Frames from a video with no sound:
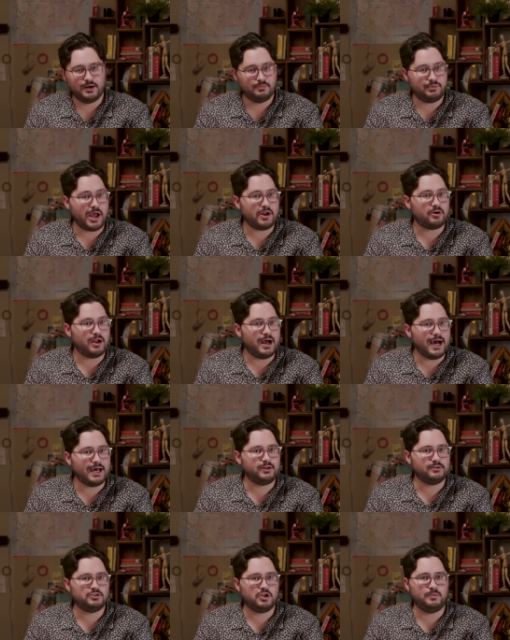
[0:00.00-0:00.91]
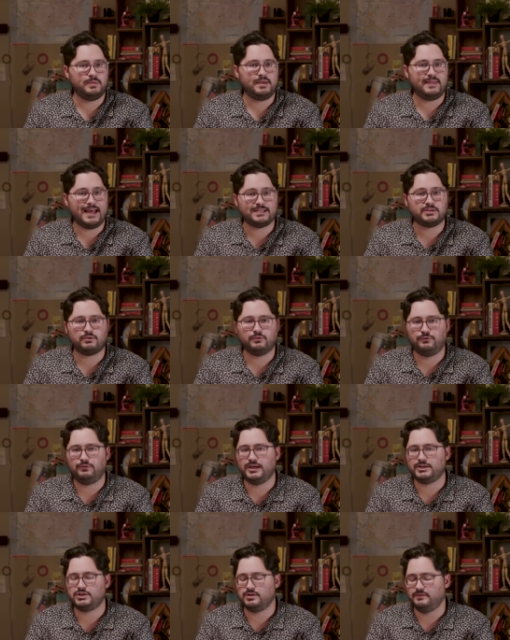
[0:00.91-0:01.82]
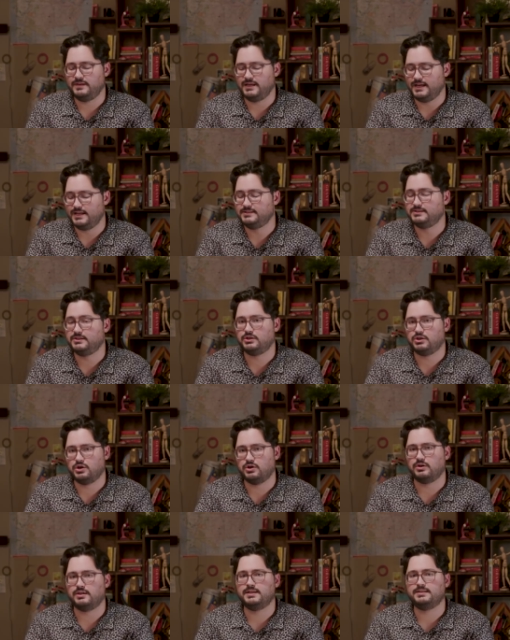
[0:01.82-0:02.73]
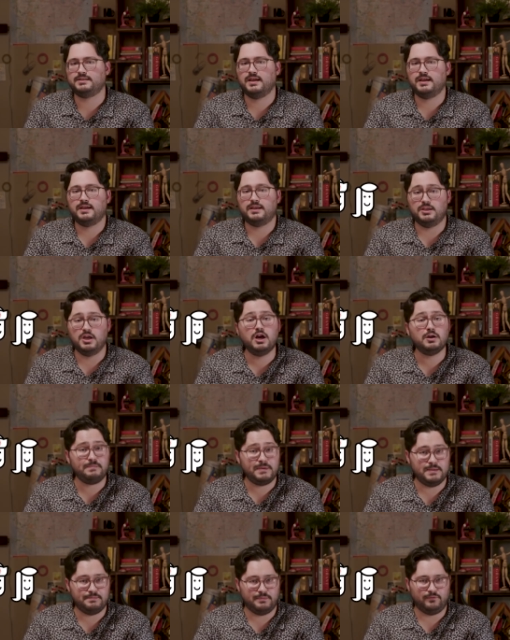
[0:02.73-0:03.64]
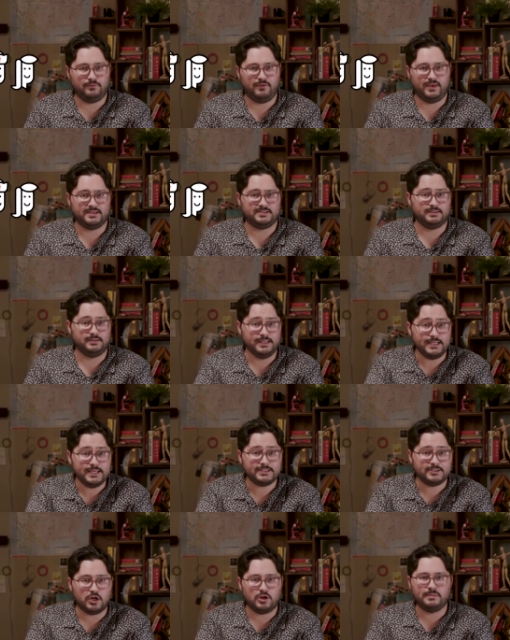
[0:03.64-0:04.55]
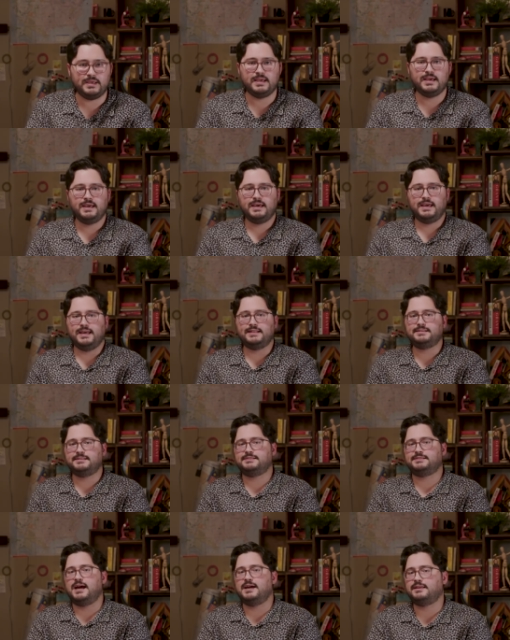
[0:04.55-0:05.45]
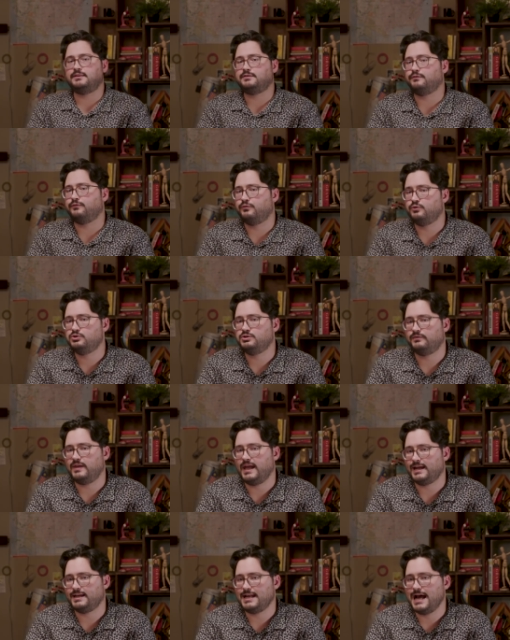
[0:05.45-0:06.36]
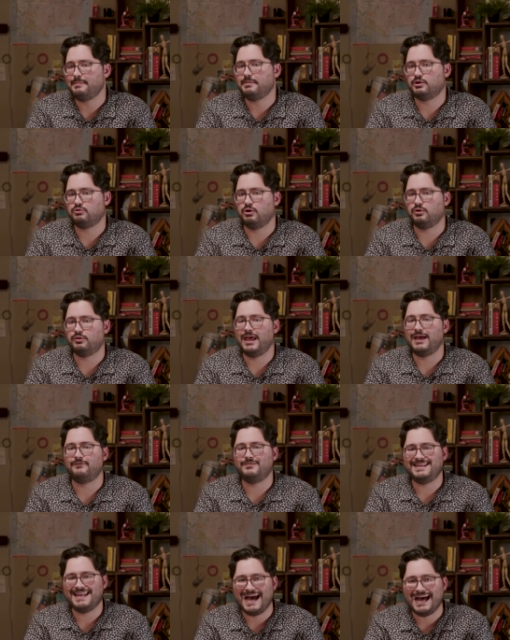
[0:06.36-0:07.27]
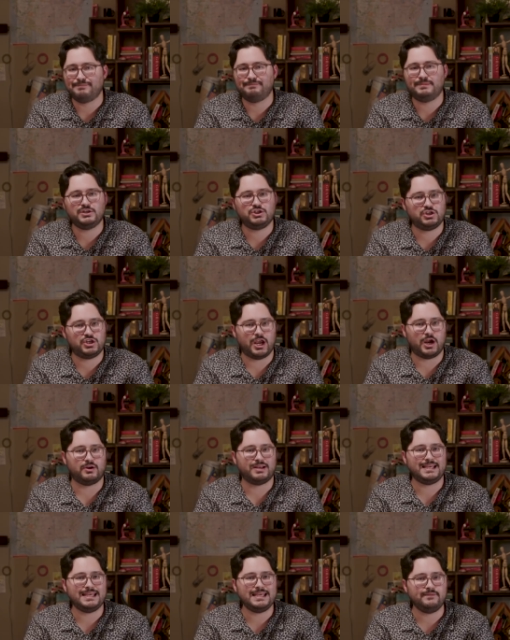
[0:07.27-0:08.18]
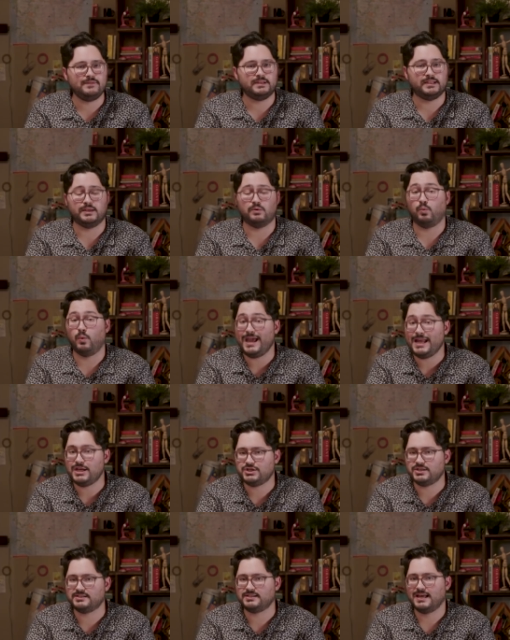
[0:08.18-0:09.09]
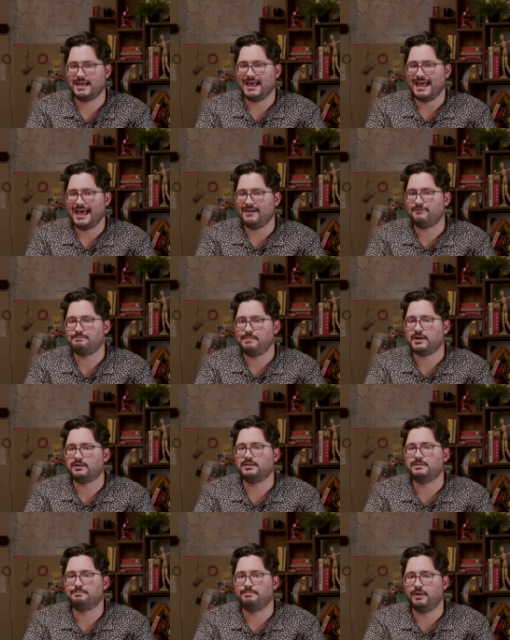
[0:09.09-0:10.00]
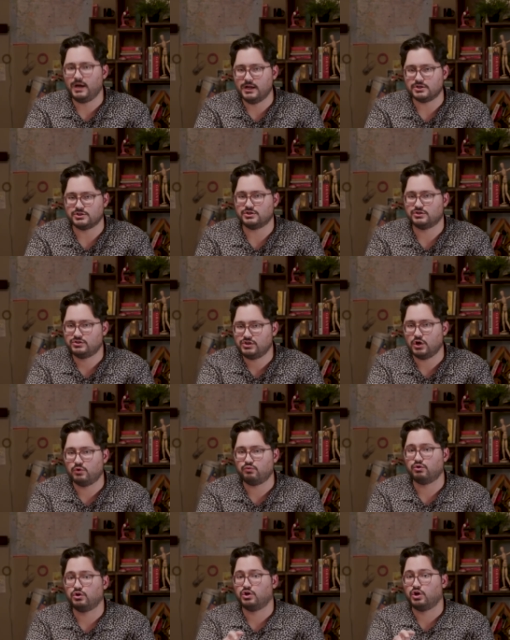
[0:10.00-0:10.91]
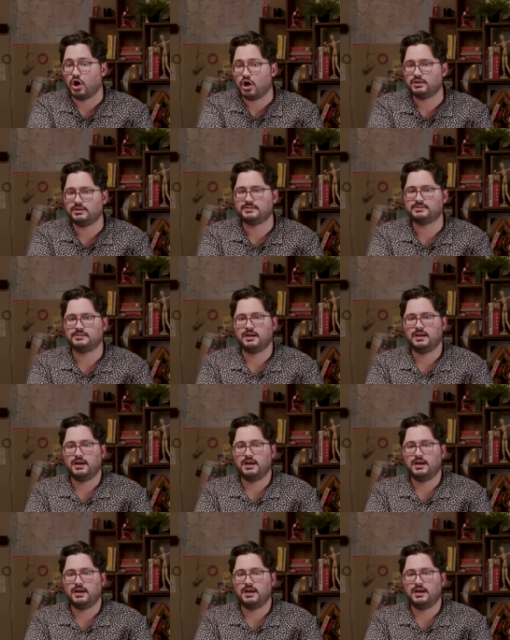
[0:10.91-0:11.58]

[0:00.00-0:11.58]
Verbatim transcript: Brauner-Otto told me that's a reflection of the insecurities young people face. Lee told me it's a sign that the fruits of economic growth have not been shared evenly. Wages have barely budged. So, regardless